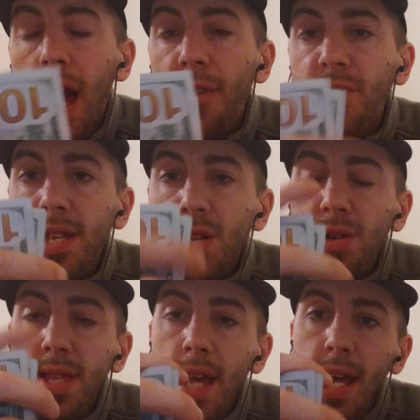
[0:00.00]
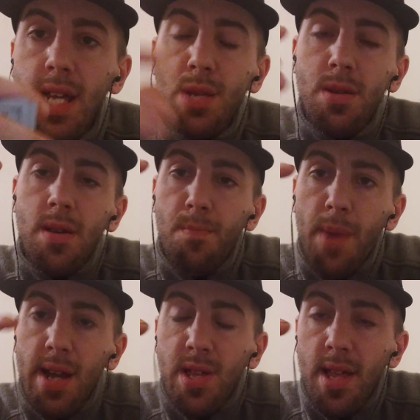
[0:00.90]
every single day, is
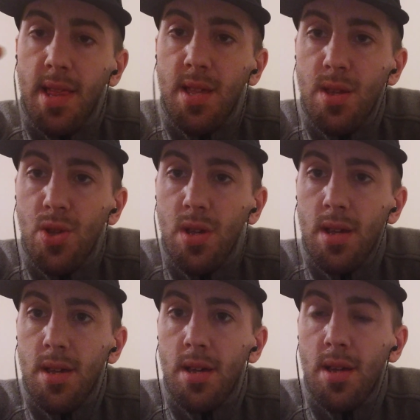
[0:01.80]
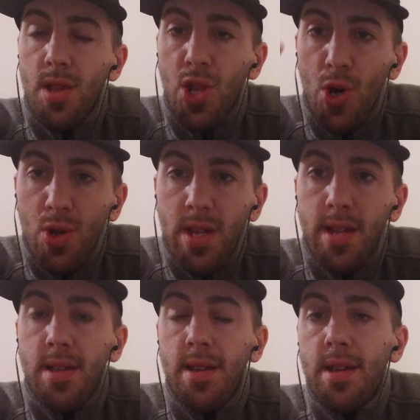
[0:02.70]
by
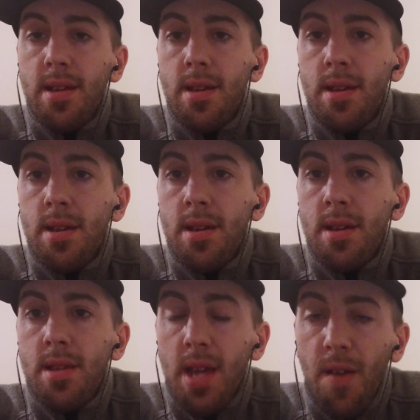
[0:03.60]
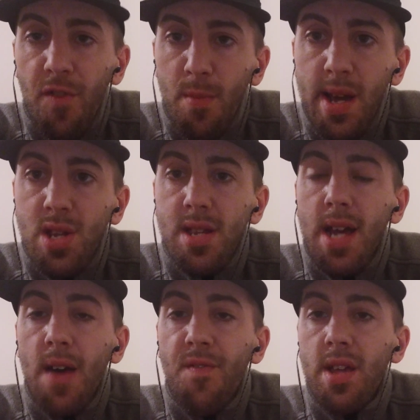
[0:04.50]
learning the information
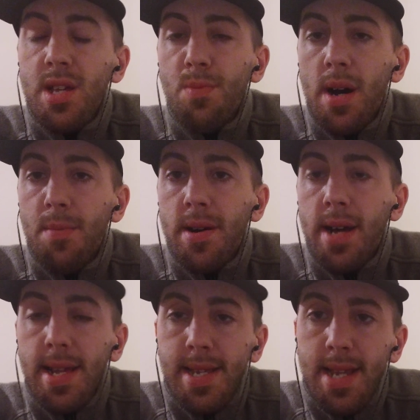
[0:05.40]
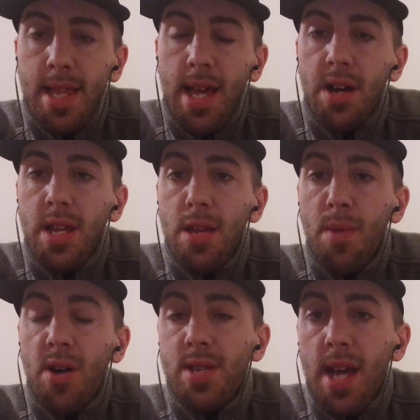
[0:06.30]
inside Fearless Mama and sending out
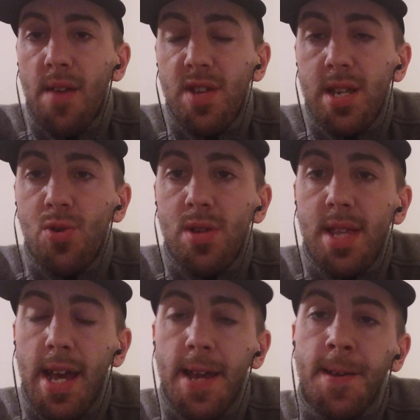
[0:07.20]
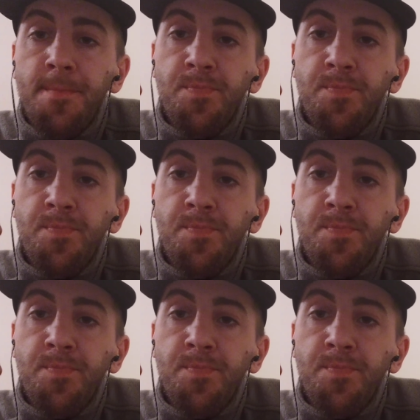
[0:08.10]
emails every single day